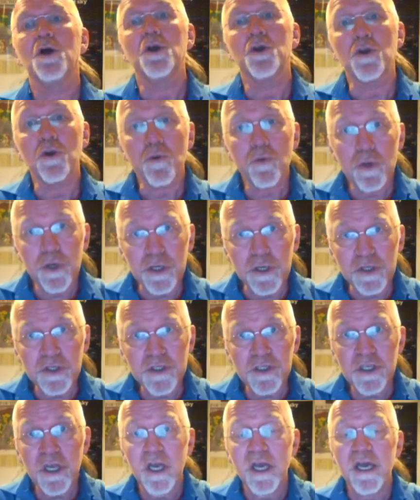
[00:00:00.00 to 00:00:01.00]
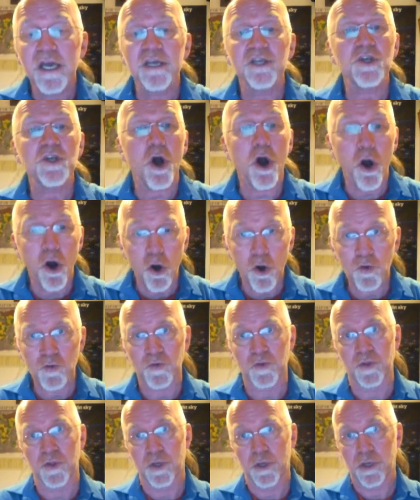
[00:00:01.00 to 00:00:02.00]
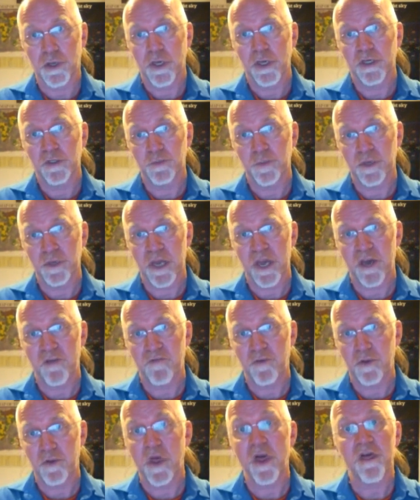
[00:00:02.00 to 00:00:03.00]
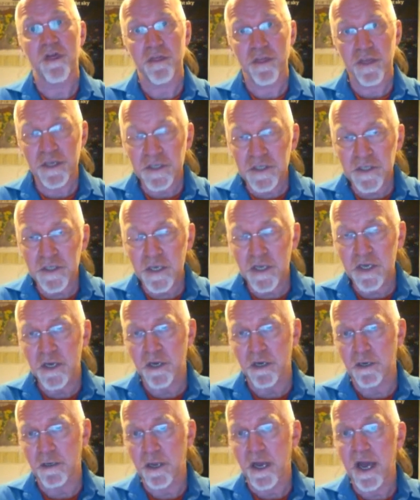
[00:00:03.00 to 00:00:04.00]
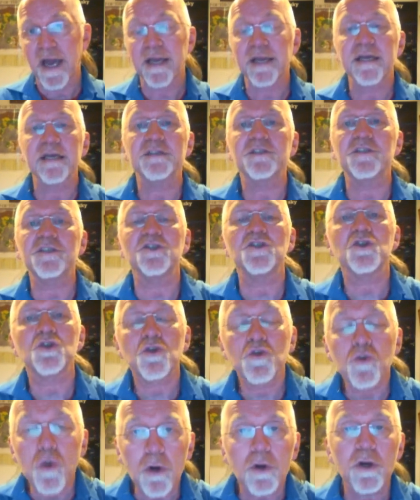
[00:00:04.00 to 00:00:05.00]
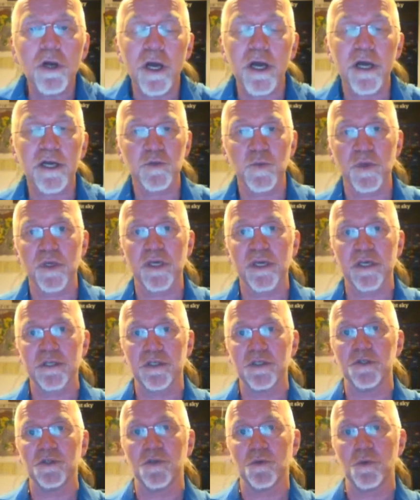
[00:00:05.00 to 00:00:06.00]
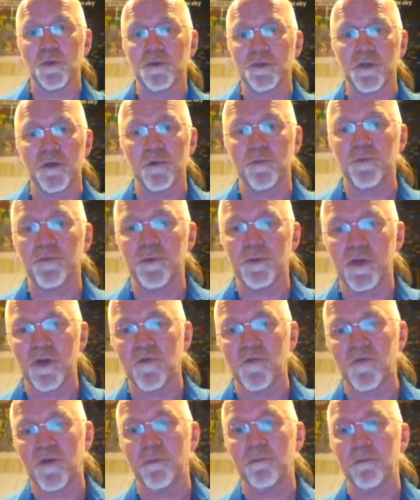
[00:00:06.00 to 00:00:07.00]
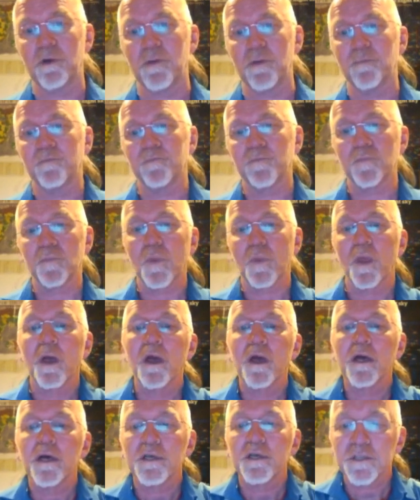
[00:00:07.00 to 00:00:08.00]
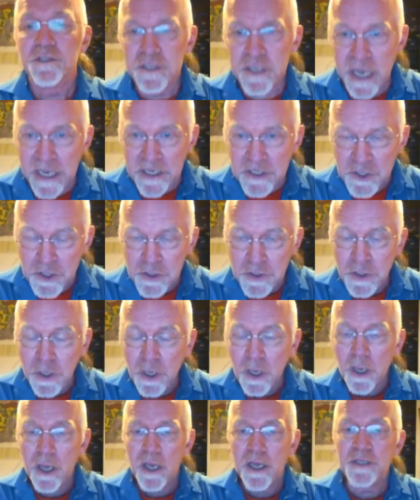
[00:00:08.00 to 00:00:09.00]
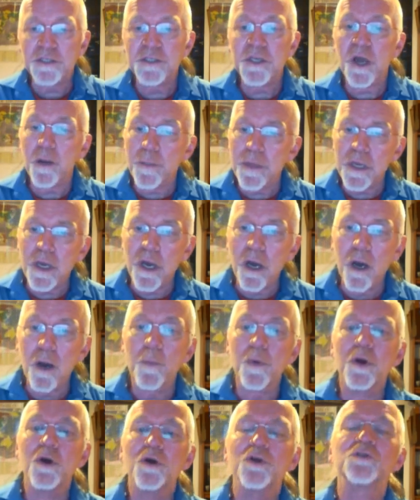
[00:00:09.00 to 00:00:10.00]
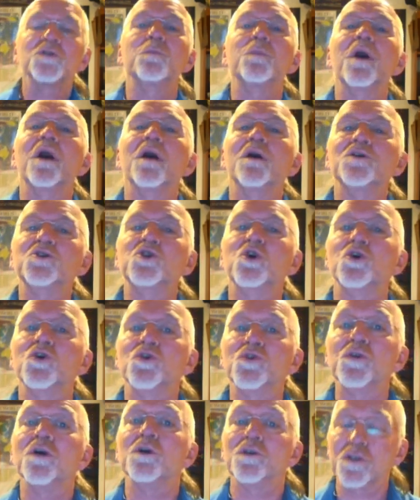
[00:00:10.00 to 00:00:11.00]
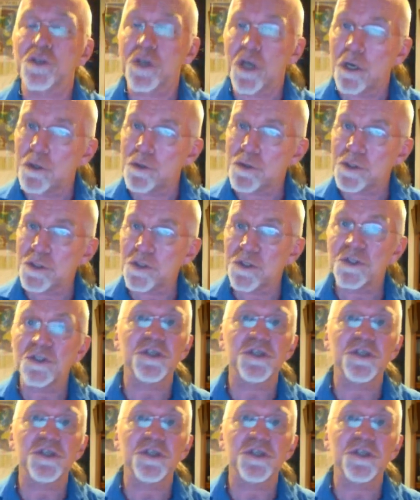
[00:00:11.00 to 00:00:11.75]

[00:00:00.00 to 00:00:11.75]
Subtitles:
Uranus is on his midheaven this year and getting stronger as we get into October and November. Saturn is coming up to pass on Charles's